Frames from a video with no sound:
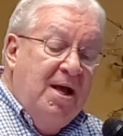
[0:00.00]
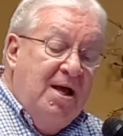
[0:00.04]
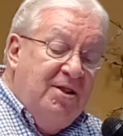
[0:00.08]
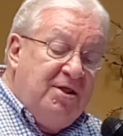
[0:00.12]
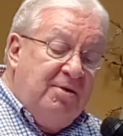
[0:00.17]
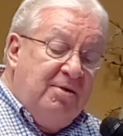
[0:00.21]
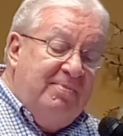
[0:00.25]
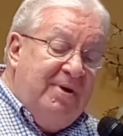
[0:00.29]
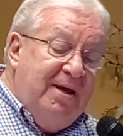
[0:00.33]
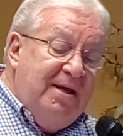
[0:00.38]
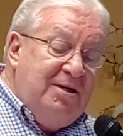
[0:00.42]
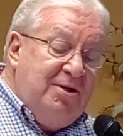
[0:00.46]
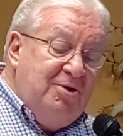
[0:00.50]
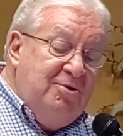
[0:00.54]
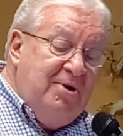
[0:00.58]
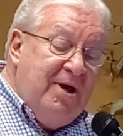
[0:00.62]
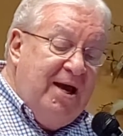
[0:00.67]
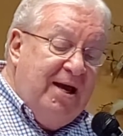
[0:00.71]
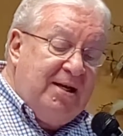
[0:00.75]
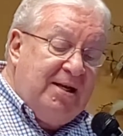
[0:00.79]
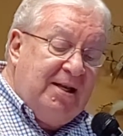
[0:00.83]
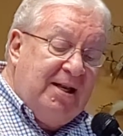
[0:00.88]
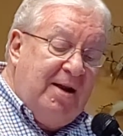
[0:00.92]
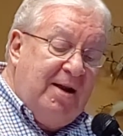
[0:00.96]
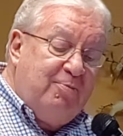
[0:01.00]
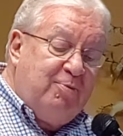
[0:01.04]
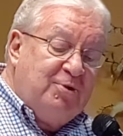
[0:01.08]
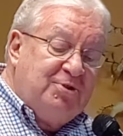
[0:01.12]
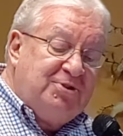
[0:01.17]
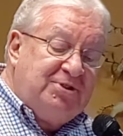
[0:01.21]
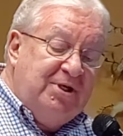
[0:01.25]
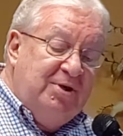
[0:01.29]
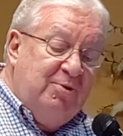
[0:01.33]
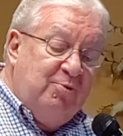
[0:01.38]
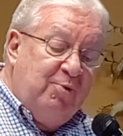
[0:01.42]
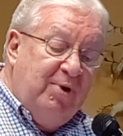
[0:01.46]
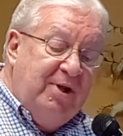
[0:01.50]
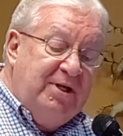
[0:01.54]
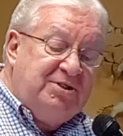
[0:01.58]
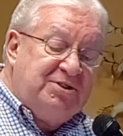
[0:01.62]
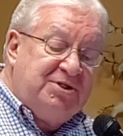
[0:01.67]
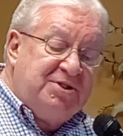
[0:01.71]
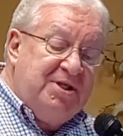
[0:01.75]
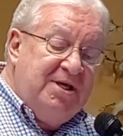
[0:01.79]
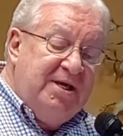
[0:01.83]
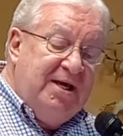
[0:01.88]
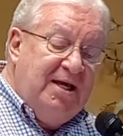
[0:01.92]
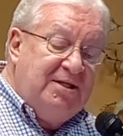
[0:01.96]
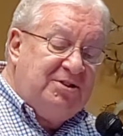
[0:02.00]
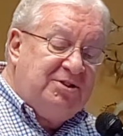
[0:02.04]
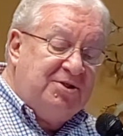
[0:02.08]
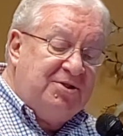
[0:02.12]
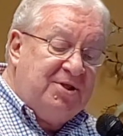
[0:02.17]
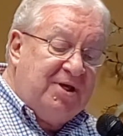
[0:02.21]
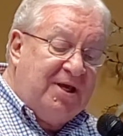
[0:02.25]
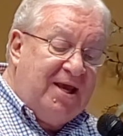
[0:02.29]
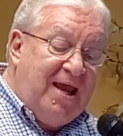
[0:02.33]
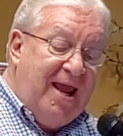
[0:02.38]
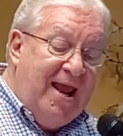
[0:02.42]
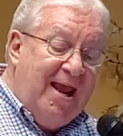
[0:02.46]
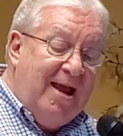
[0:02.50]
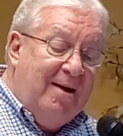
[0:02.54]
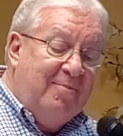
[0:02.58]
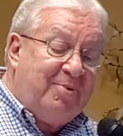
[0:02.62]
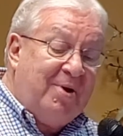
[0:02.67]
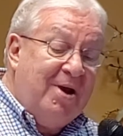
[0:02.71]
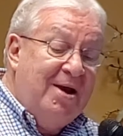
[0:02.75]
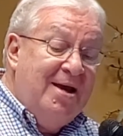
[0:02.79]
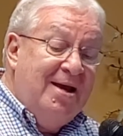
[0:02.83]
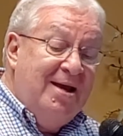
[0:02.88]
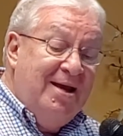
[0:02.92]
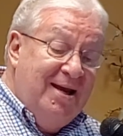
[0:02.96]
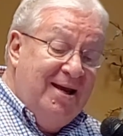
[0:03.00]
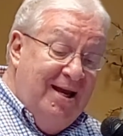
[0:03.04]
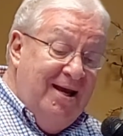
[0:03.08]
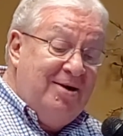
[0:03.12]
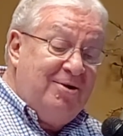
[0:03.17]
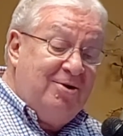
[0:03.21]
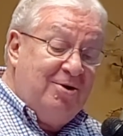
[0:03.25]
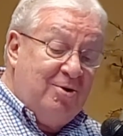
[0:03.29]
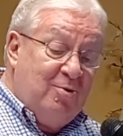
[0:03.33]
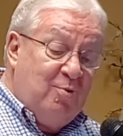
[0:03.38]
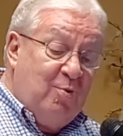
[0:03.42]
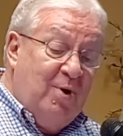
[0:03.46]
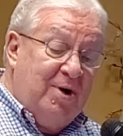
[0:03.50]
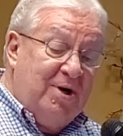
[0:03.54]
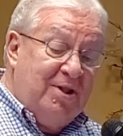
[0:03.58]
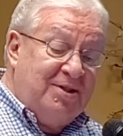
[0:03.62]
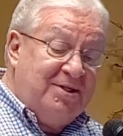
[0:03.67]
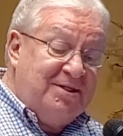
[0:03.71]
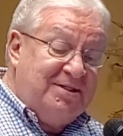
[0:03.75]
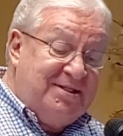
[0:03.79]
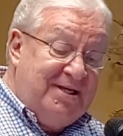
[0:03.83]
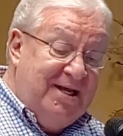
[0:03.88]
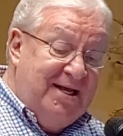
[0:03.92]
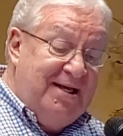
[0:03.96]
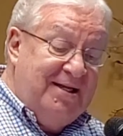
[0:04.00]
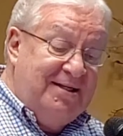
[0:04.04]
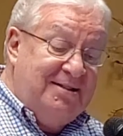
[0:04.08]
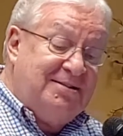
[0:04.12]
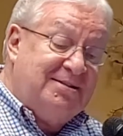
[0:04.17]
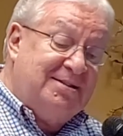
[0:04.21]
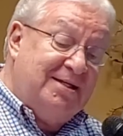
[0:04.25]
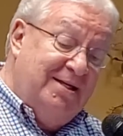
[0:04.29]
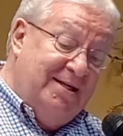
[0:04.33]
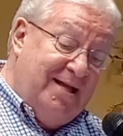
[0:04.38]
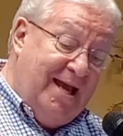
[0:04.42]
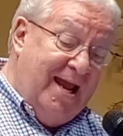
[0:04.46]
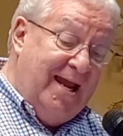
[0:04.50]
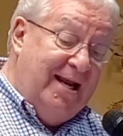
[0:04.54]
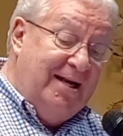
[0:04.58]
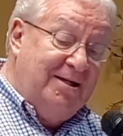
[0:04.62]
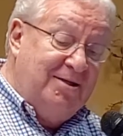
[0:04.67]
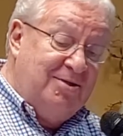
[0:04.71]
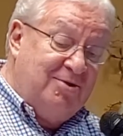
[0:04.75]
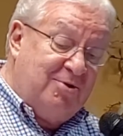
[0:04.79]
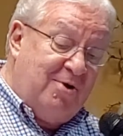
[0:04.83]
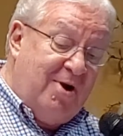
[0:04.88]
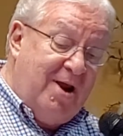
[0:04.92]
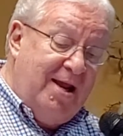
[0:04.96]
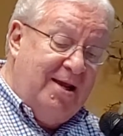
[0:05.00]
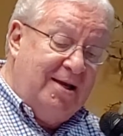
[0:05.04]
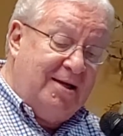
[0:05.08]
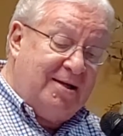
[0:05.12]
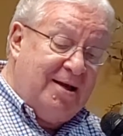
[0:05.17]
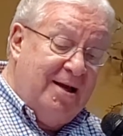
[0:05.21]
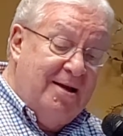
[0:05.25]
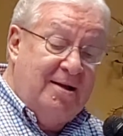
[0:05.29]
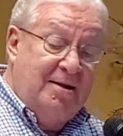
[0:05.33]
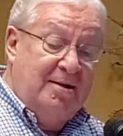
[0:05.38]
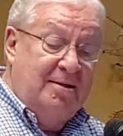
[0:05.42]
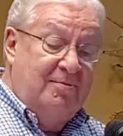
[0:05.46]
"The men who had leprosy reached the edge of the camp, entered one of the tents and ate and drank.